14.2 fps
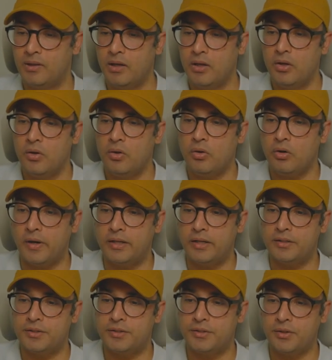All right.
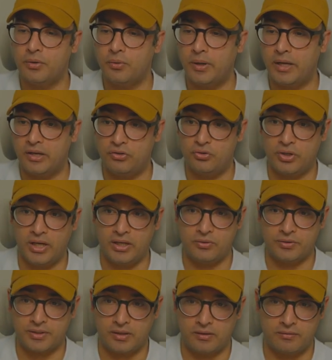So, and educate yourself.
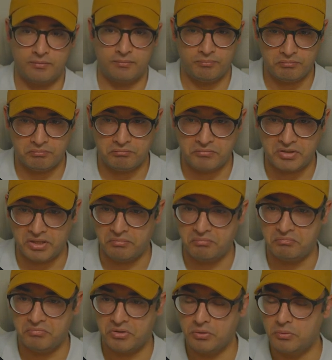Yeah.
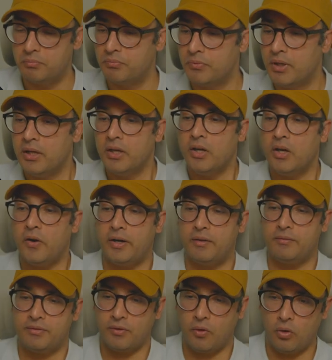Cool. All right. So
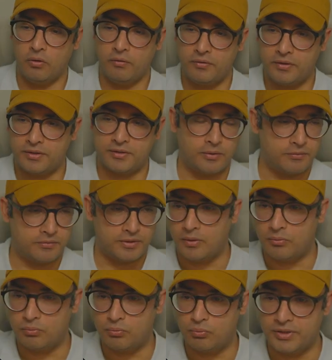all of this sort of sounds
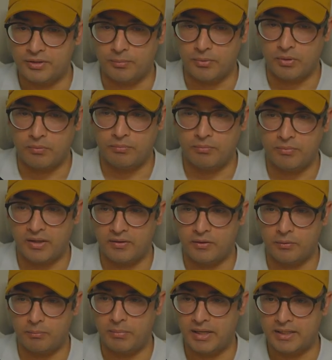reasonable and that it makes
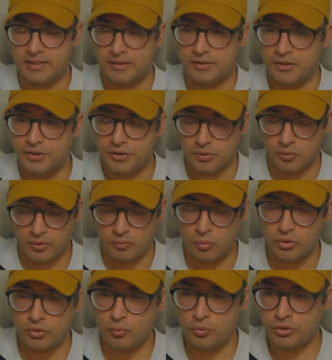sense. So what you
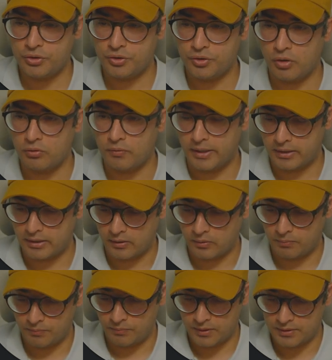just saw right now
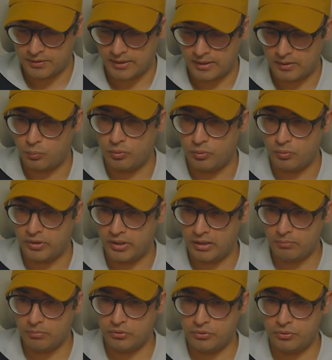is that we were able
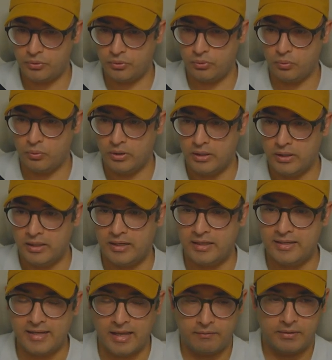to
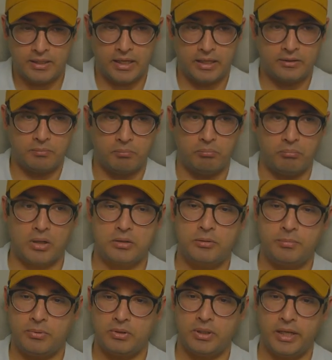navigate multiple
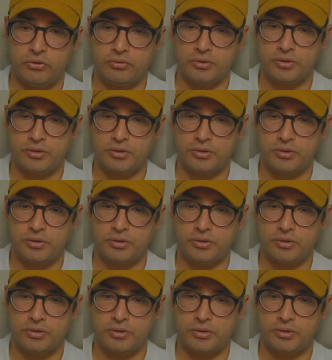agents,